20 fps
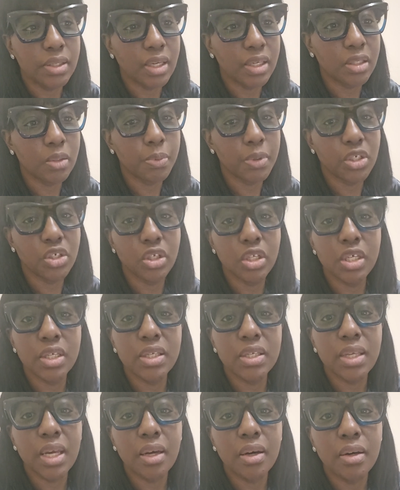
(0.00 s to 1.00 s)
especially
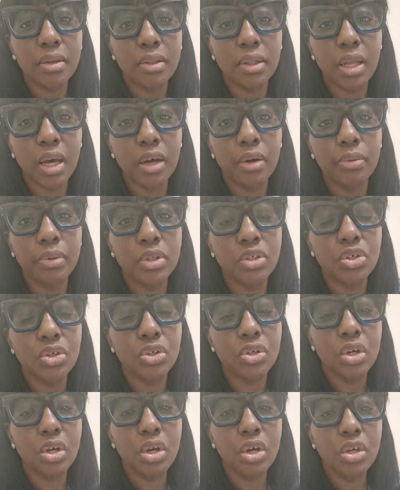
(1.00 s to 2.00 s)
second language